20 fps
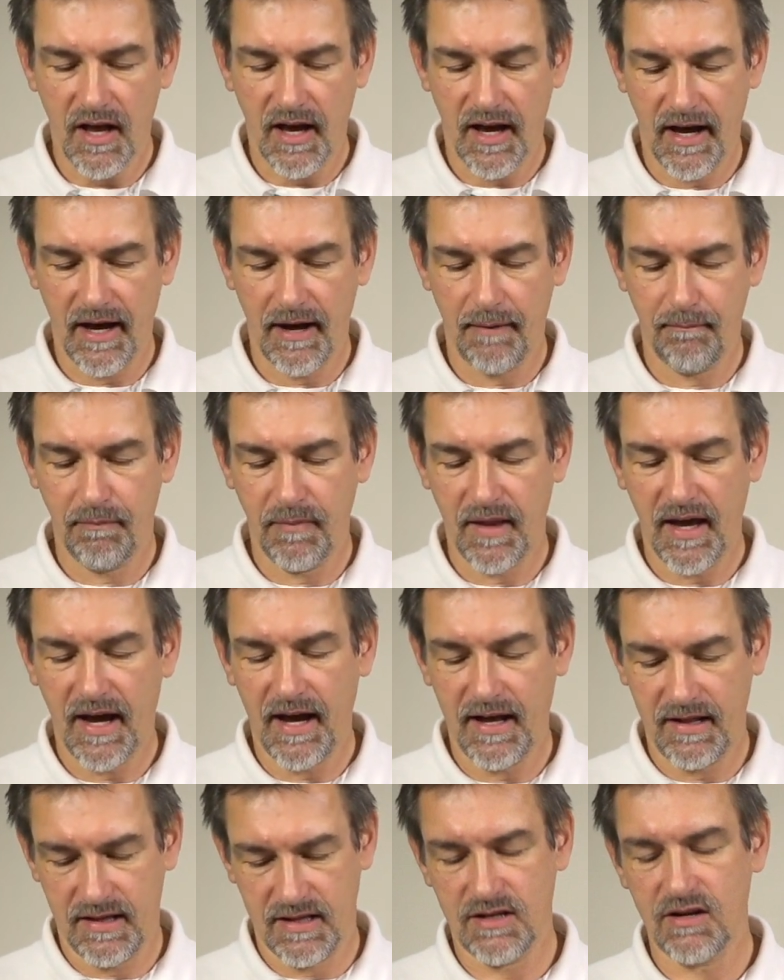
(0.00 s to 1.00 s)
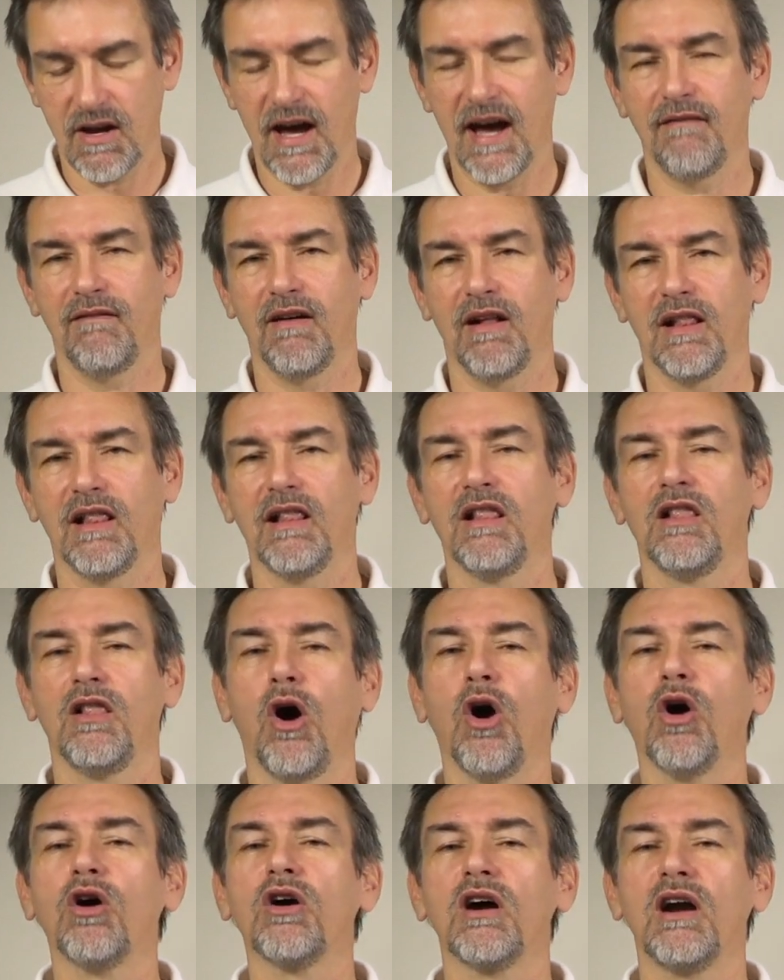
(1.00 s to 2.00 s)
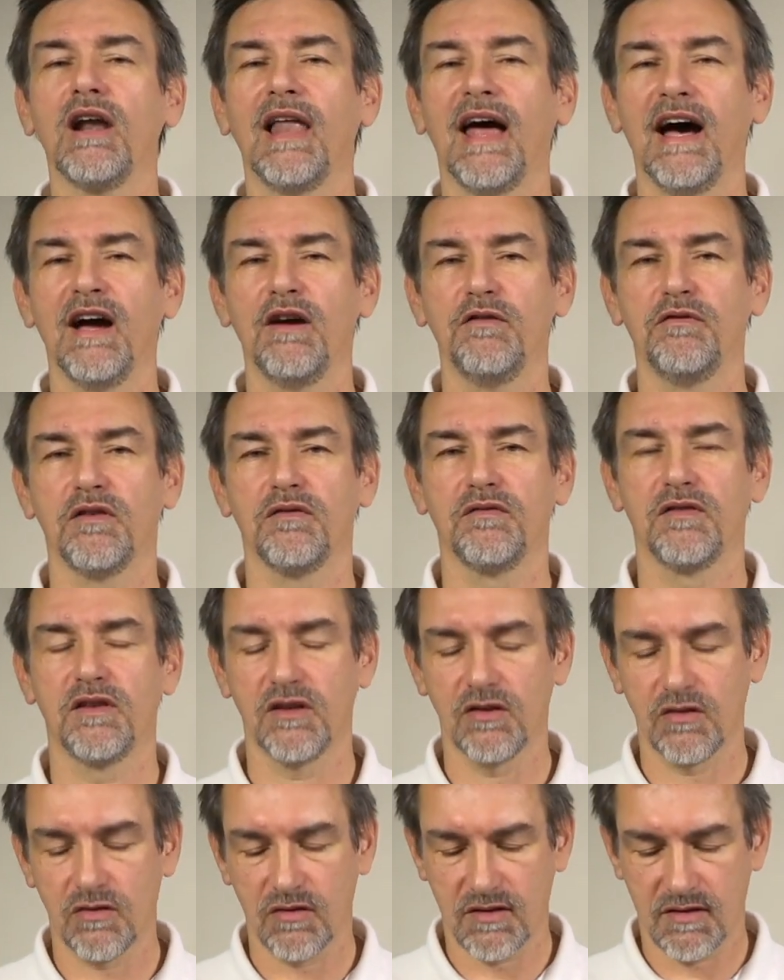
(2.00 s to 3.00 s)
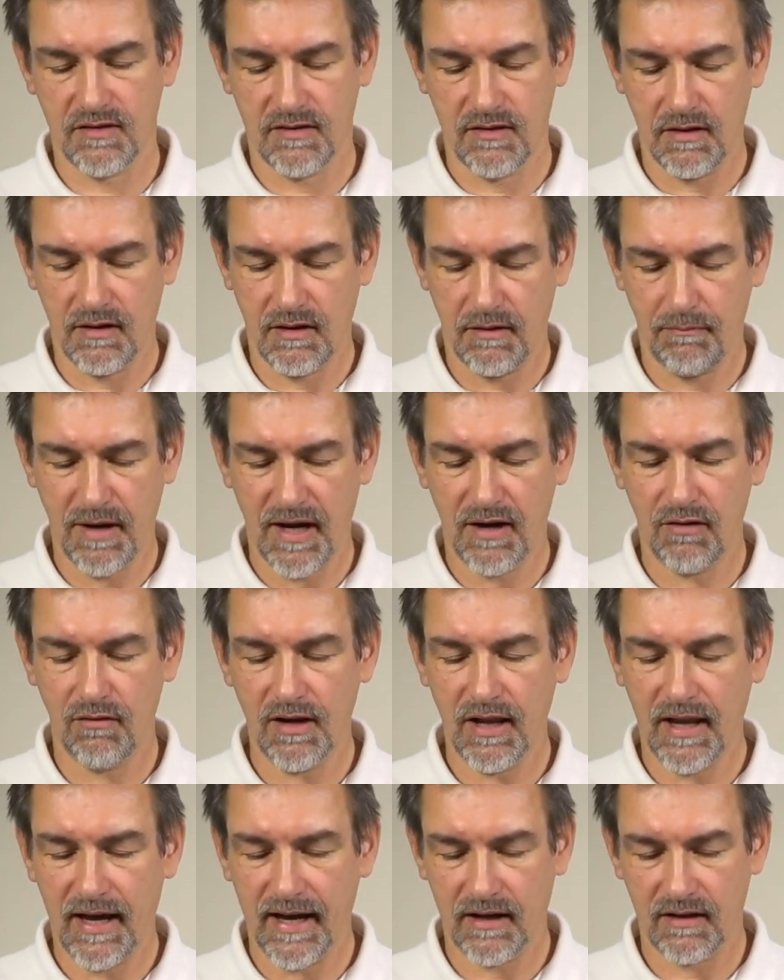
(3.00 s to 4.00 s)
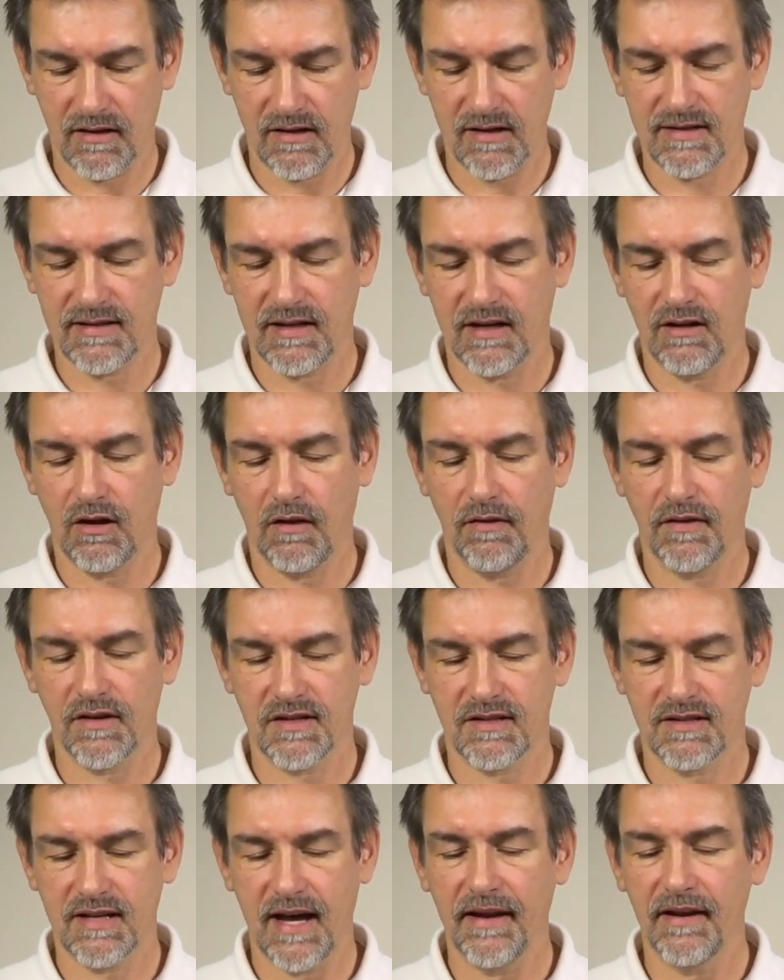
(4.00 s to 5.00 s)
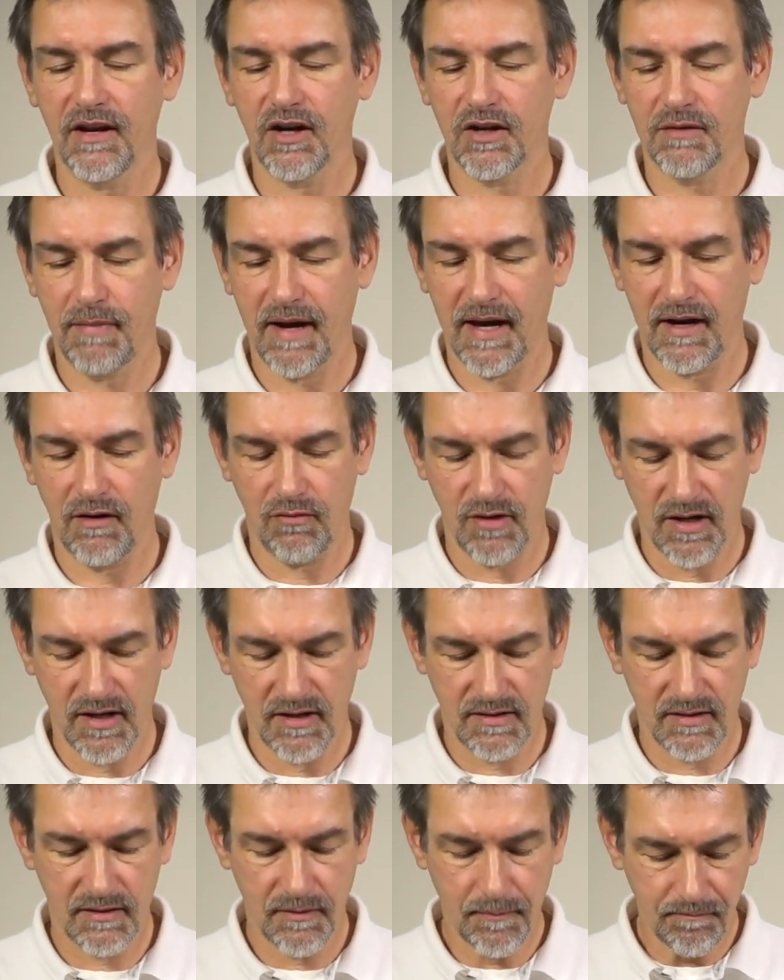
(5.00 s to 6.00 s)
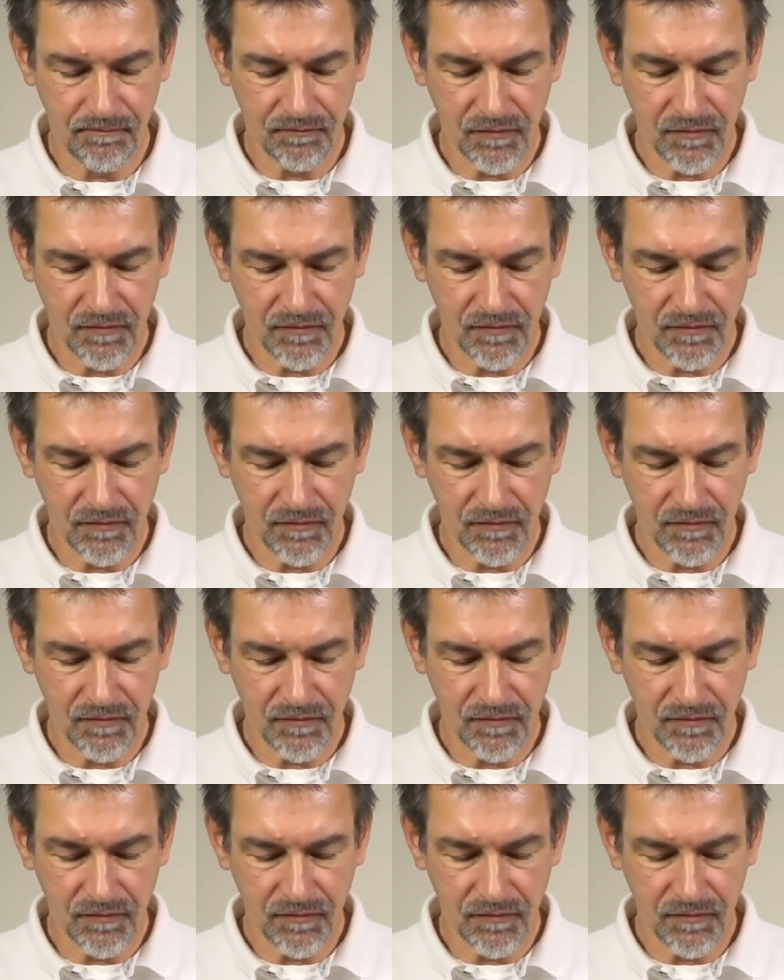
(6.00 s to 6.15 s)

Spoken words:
and you have a longer life if you use a battery like this and not the standard batteries.